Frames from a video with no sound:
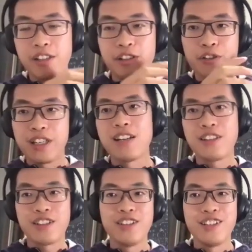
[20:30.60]
you
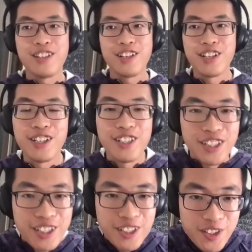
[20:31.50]
get
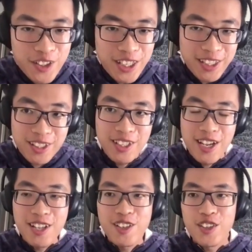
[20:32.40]

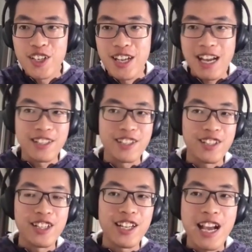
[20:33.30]
the energy
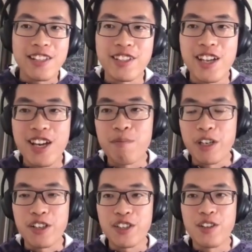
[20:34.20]
only at the end,
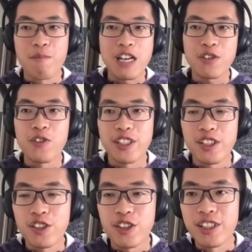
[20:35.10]
because the
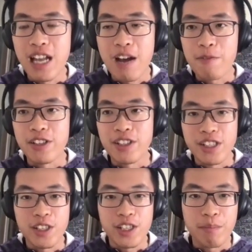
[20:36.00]
measurement shouldn't happen
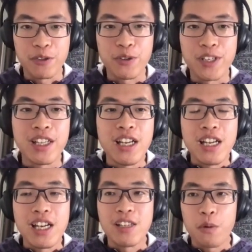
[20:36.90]
in between.
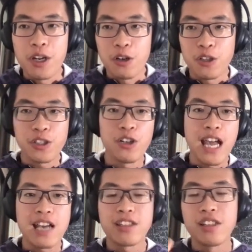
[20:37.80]
And we
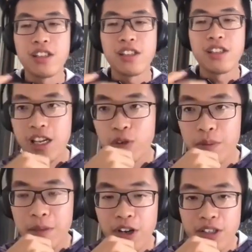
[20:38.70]
also add the
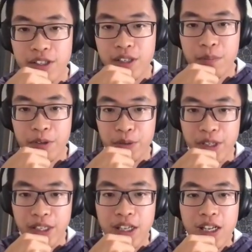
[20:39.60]
entropy bonus in
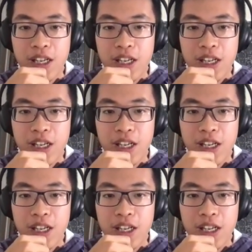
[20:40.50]
between,